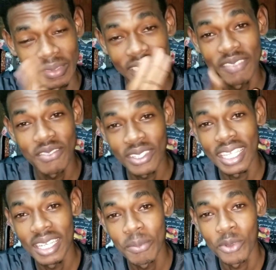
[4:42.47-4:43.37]
if you don't
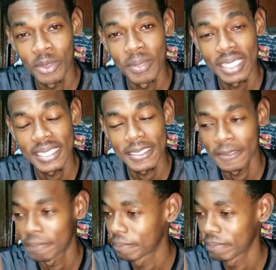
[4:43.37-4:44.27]
get a permit,
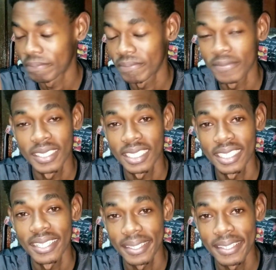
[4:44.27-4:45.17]

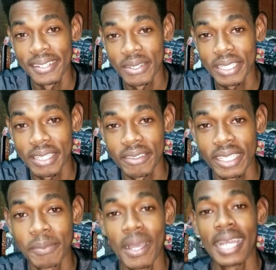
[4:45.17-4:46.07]
you're looking
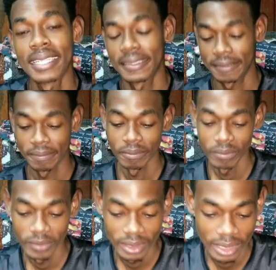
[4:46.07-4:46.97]
real bad.
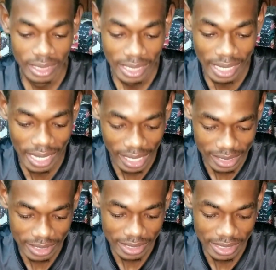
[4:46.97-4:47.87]
I
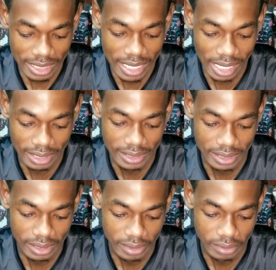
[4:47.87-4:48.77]
also see that
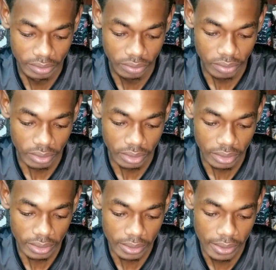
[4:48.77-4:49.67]

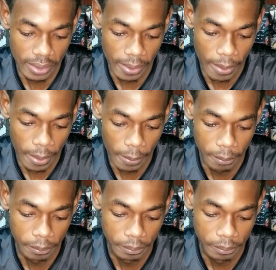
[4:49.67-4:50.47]
Rod